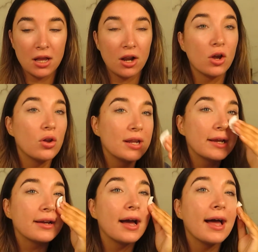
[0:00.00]

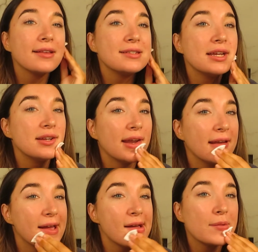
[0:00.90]
glycolic acid in
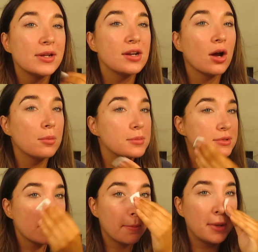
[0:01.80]
it, which
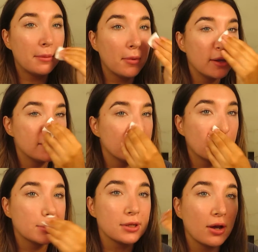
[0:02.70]
helps minimise
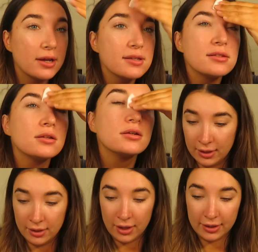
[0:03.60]
pore size.
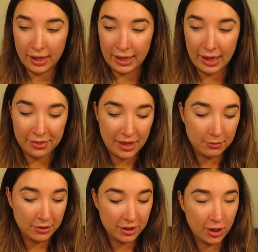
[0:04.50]
Okay, and then
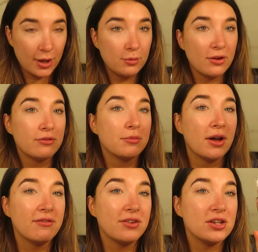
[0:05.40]
I'm going to go in with
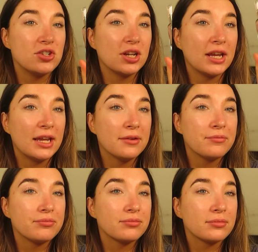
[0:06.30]
my Vichy
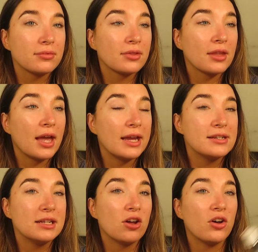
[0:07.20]

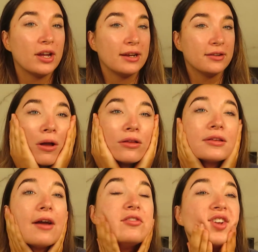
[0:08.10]
89.
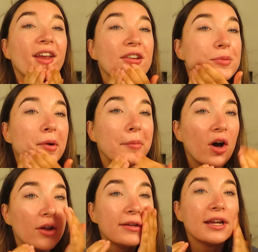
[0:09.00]
Yeah, I've changed my
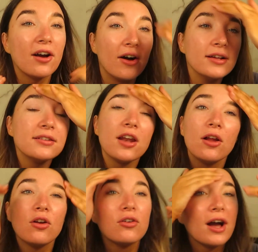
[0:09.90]
parting, guys. I
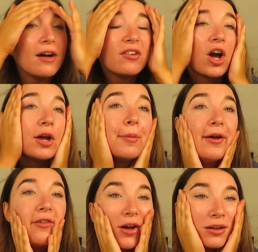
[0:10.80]
no longer have a comb
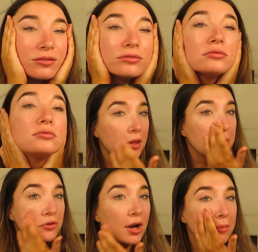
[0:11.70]
over. So the
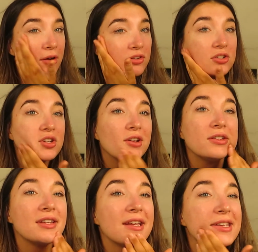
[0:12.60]
primer I've just
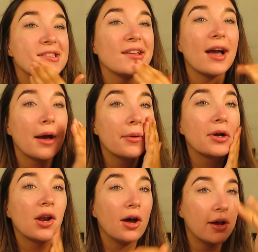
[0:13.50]
used is the
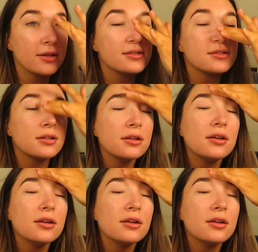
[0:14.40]
Hourglass